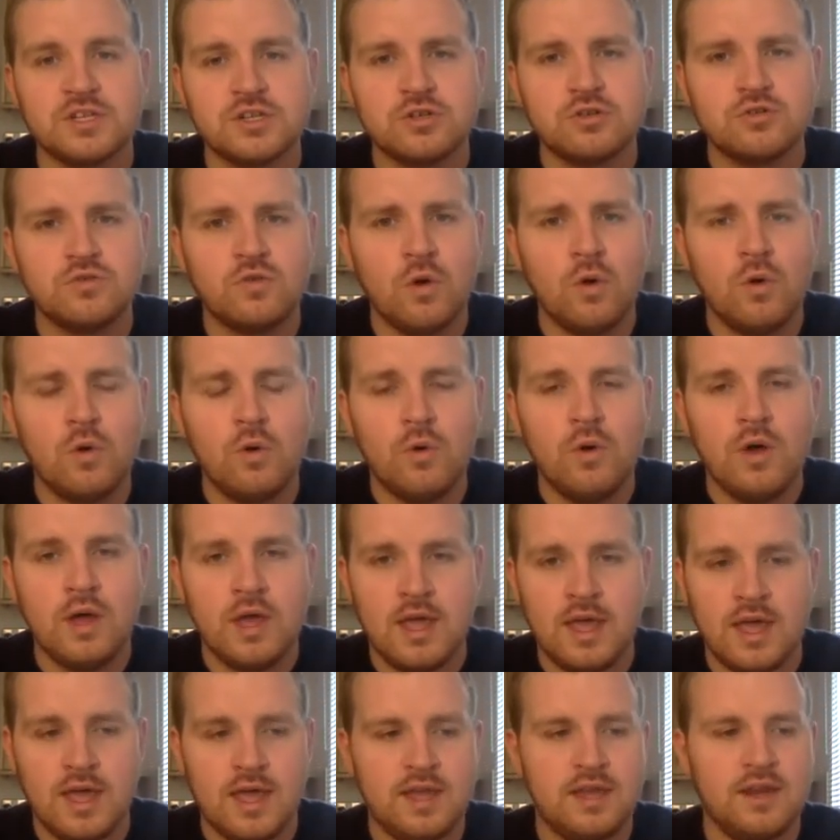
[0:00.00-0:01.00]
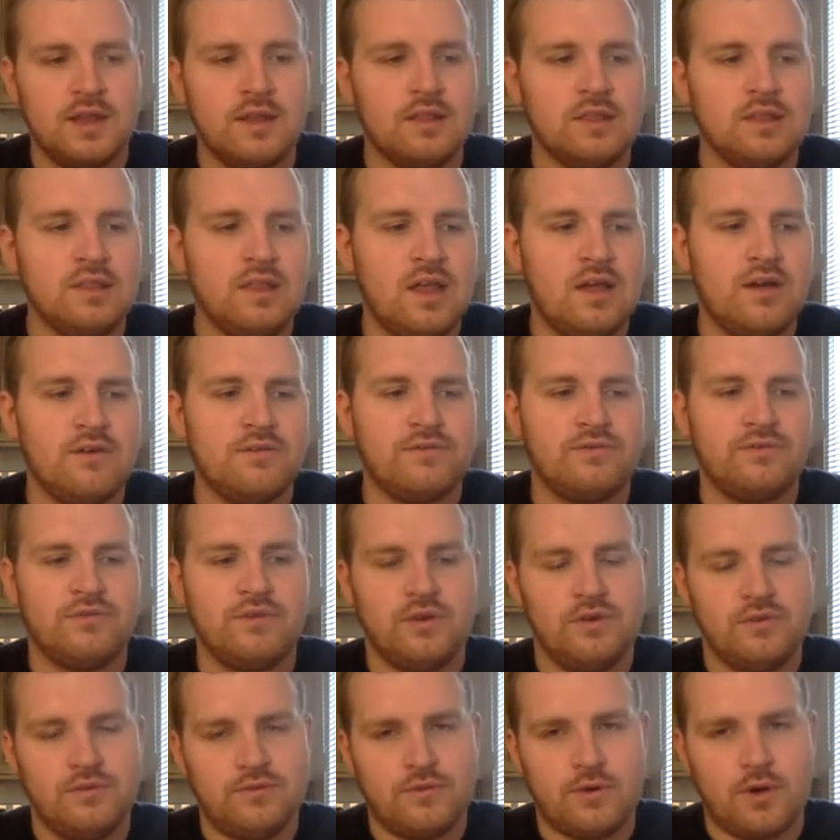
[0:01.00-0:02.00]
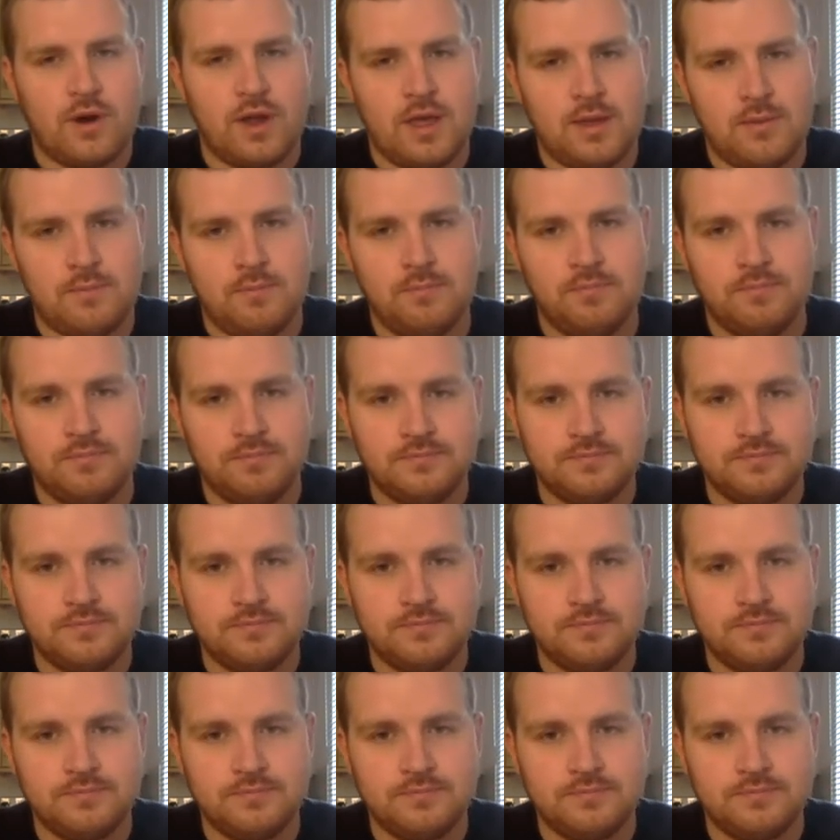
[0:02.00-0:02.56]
grow in a love for him.